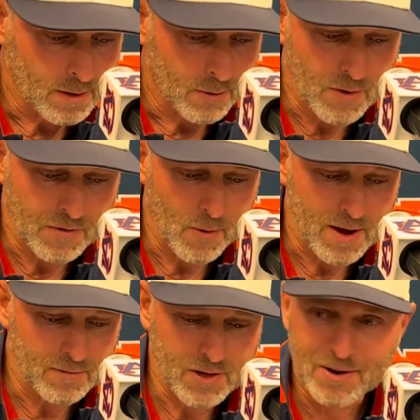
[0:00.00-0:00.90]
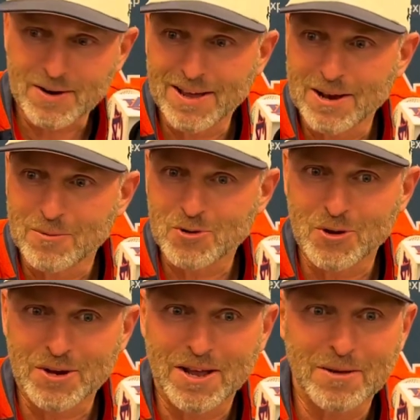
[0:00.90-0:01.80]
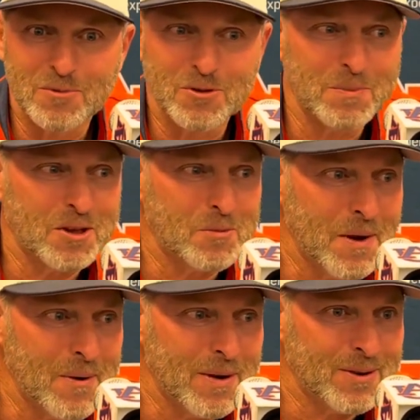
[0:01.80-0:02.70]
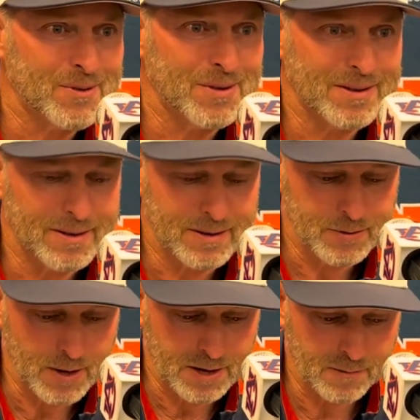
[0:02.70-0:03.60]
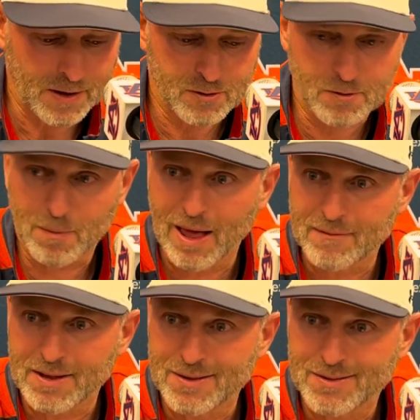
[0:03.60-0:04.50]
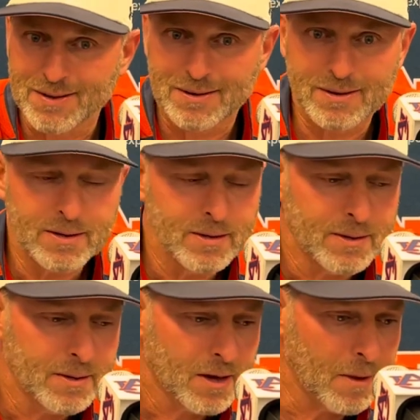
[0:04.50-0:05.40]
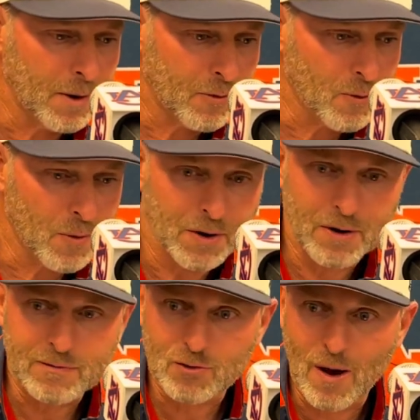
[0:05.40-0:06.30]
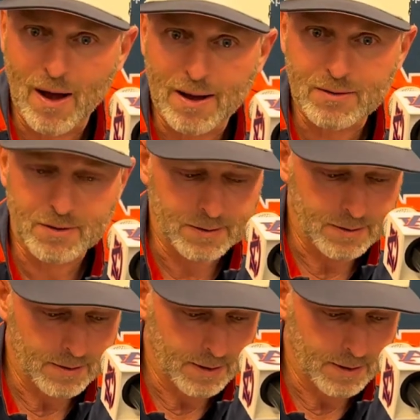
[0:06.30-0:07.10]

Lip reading: Griffin Graves there at the end. It was good to get him some experience and got to face some lefties and come in there throwing enough strikes and